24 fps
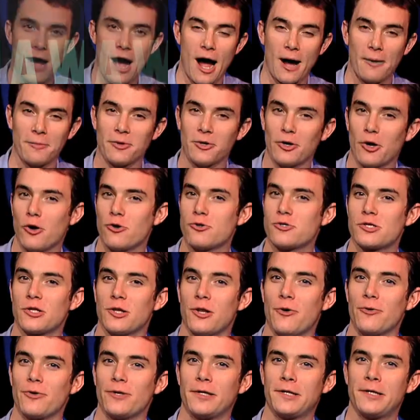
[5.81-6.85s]
I'm your host,
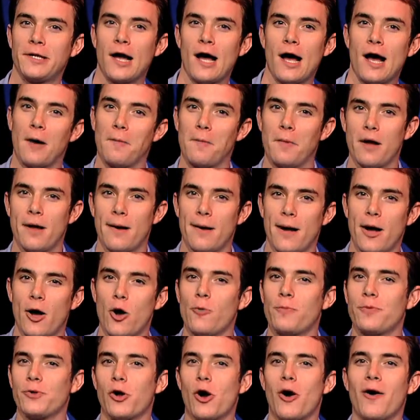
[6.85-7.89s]
Logan Cobb. I
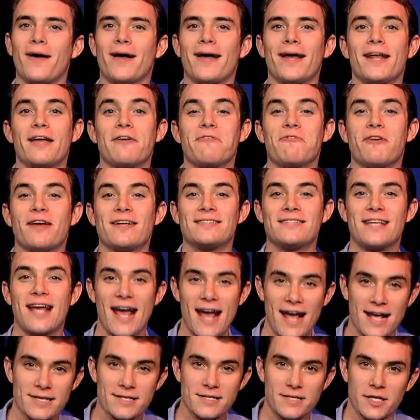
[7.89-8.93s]
hope you all had a
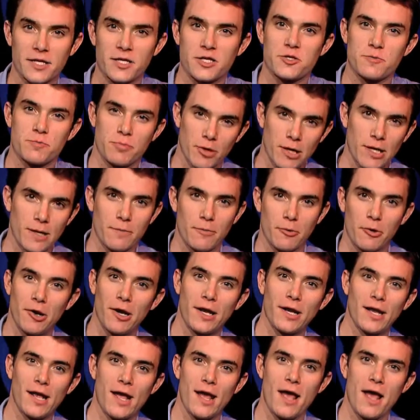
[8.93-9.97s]
fantastic spring
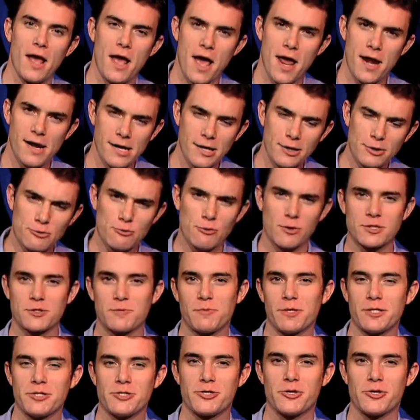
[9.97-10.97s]
break, and here's what's been